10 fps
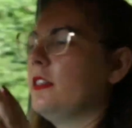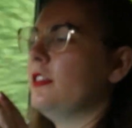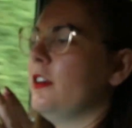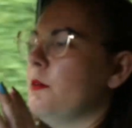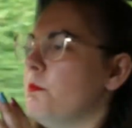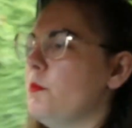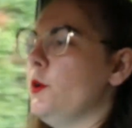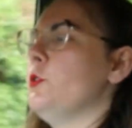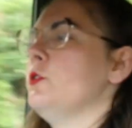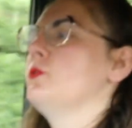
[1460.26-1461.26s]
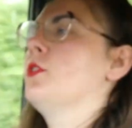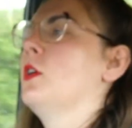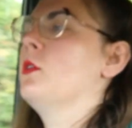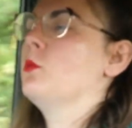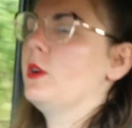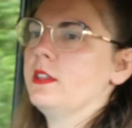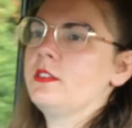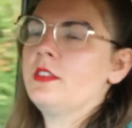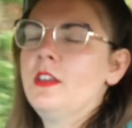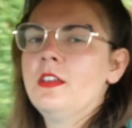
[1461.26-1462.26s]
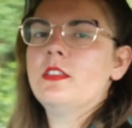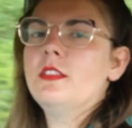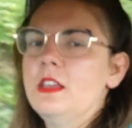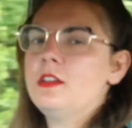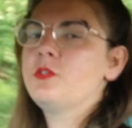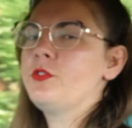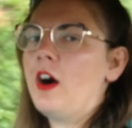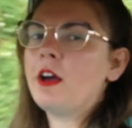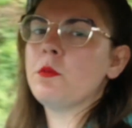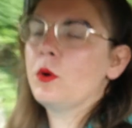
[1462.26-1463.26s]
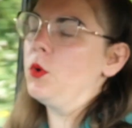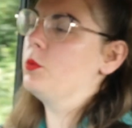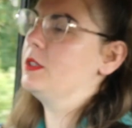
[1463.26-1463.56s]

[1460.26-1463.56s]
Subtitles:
the move with the firewall,